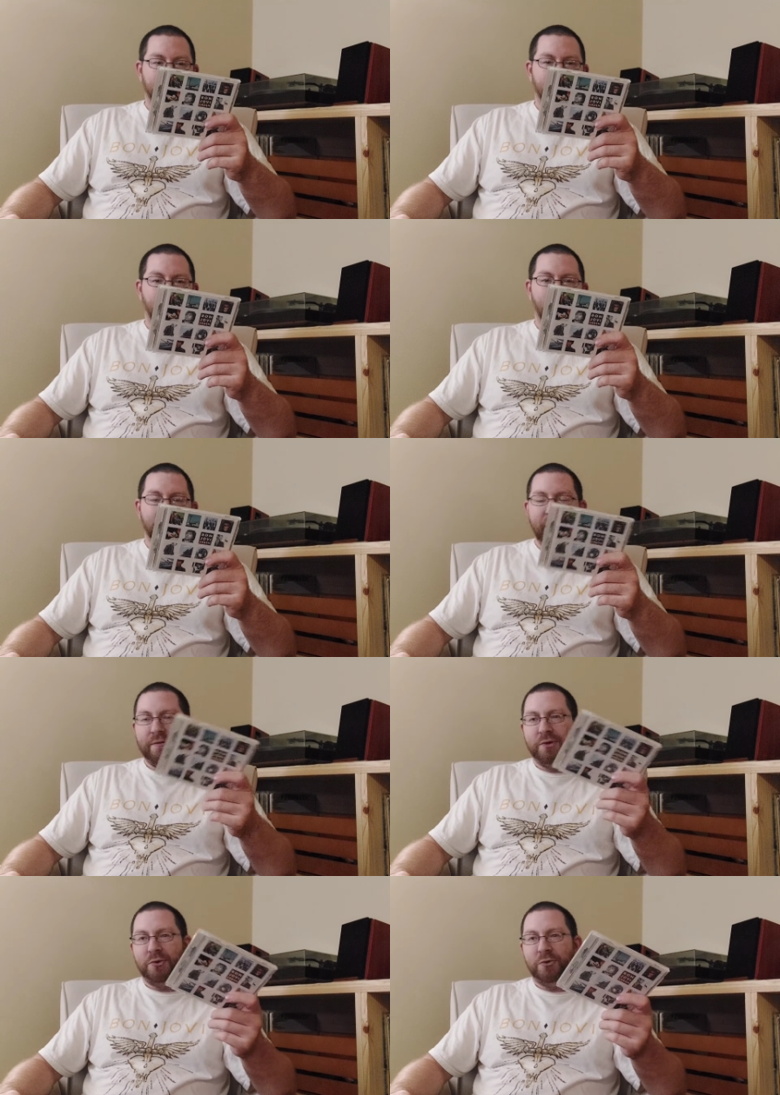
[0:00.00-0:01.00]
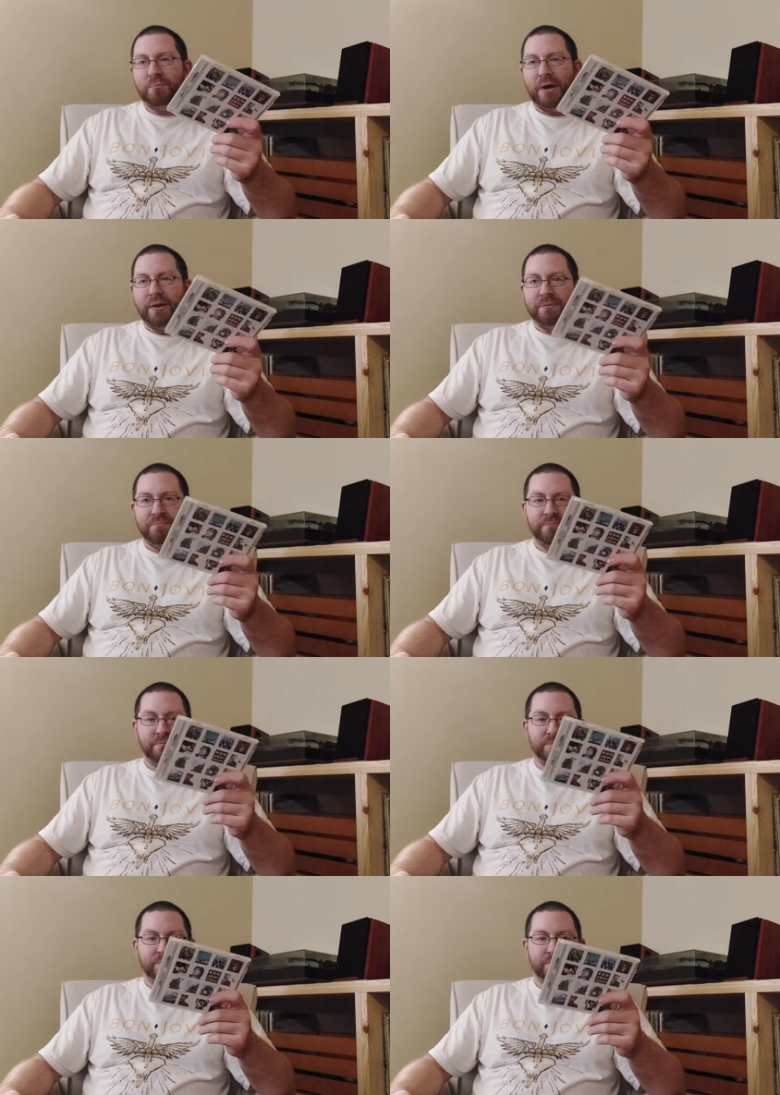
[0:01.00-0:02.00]
co-favorite or my
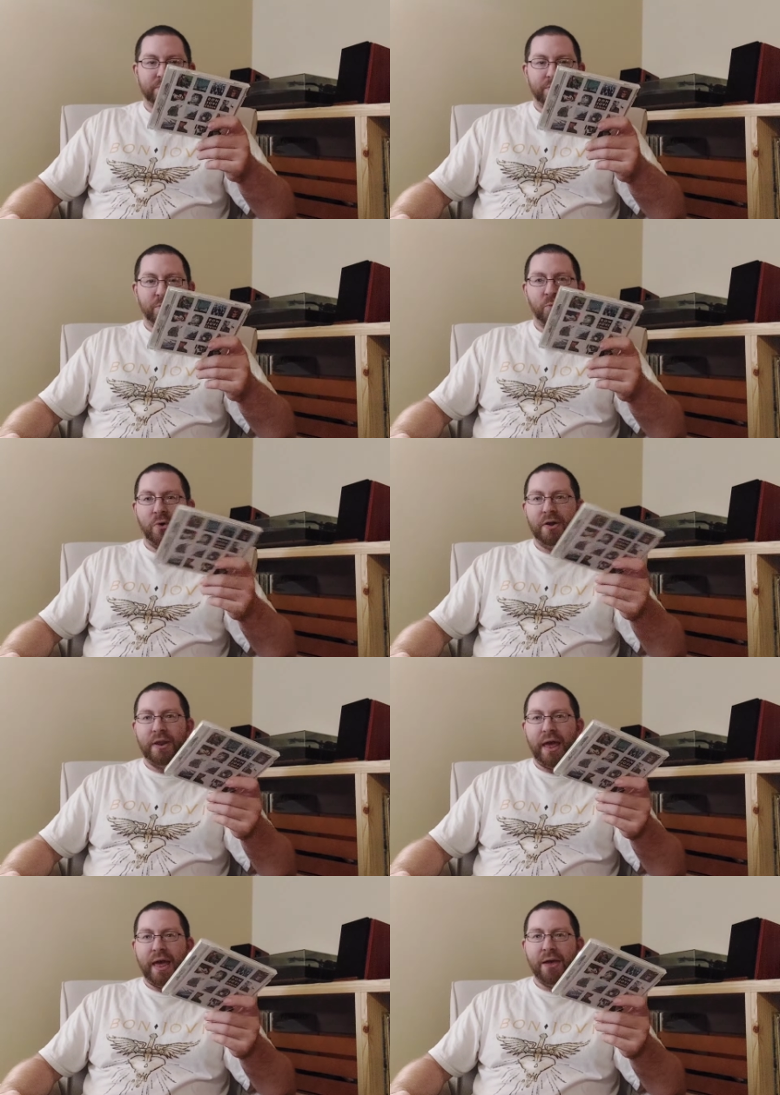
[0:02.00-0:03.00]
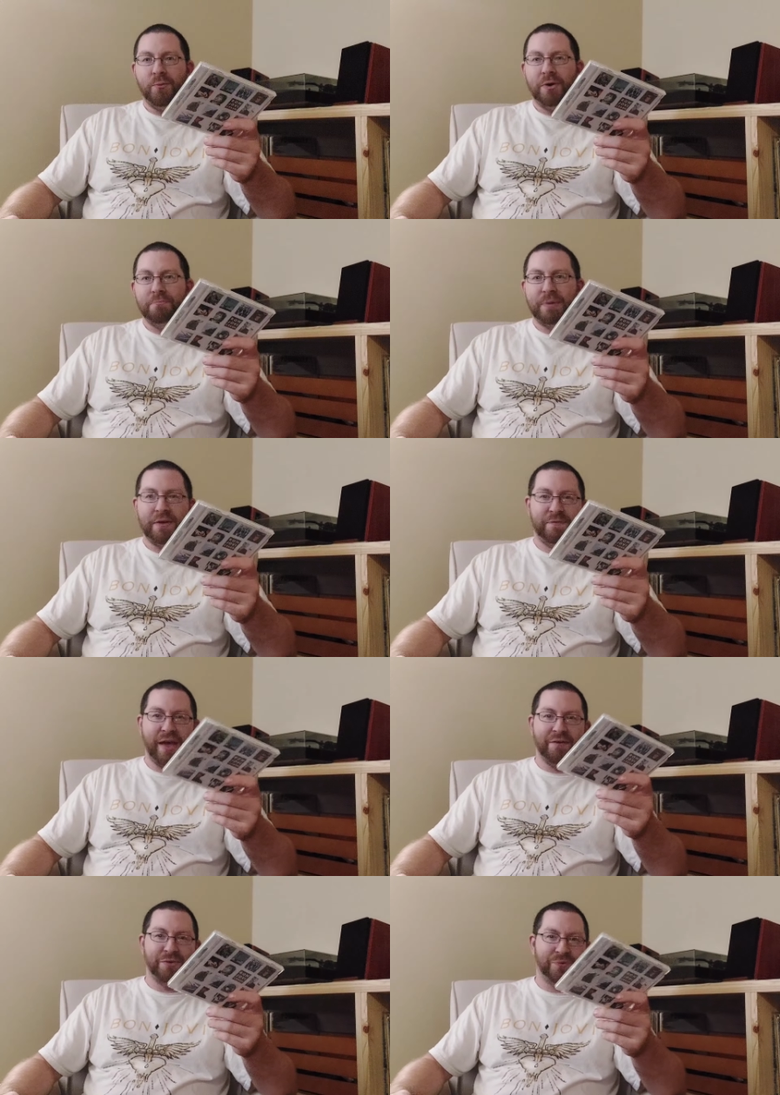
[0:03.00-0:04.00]
1A, 1B
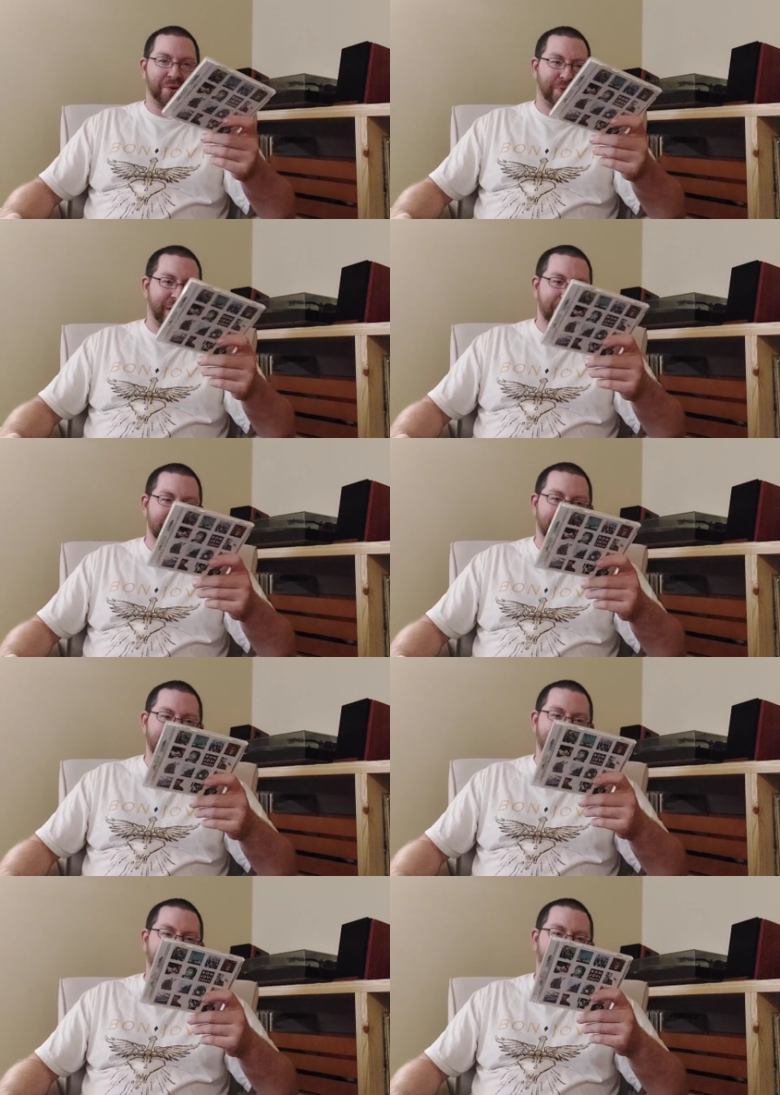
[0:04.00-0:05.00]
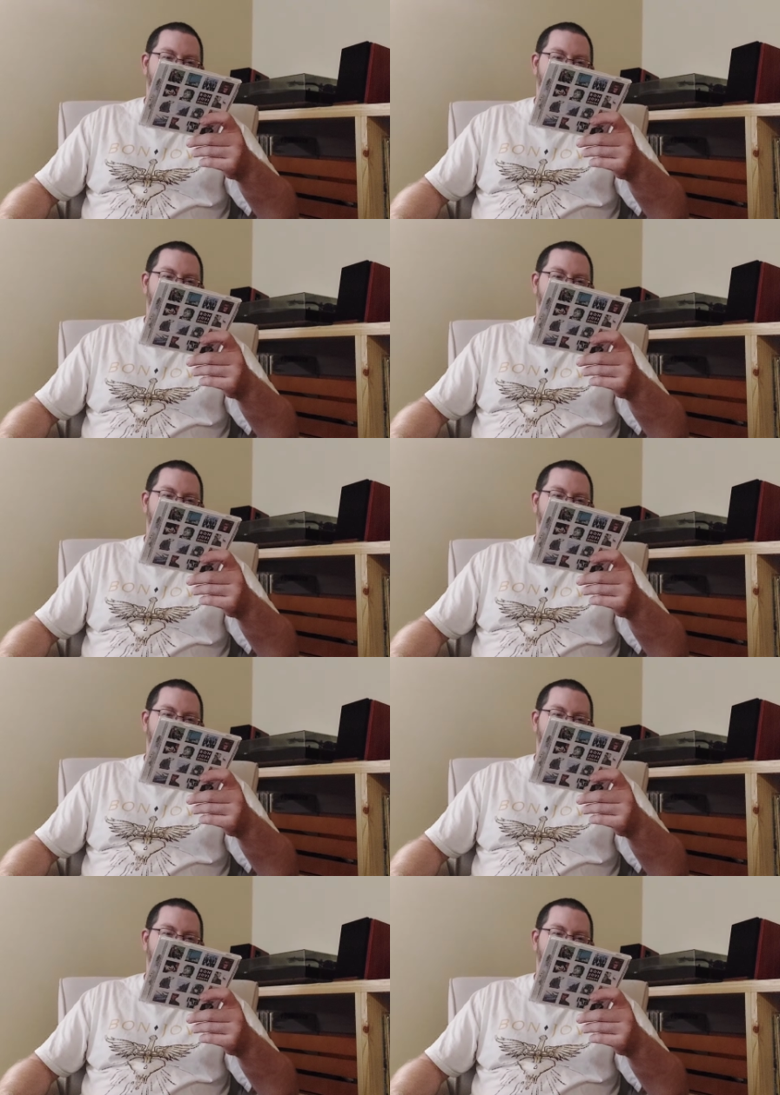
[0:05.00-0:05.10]
favorite with Keep the Faith.